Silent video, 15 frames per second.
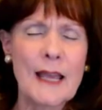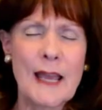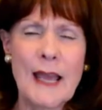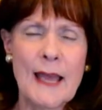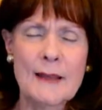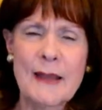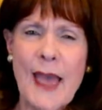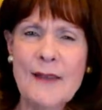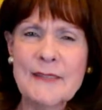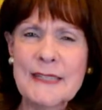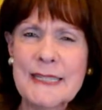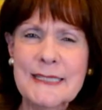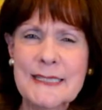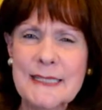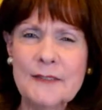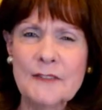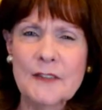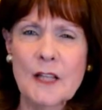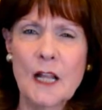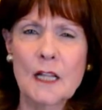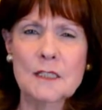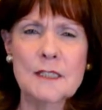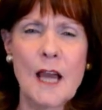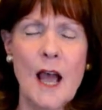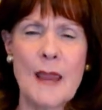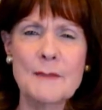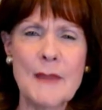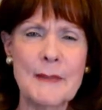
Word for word: uh, having a difficult time,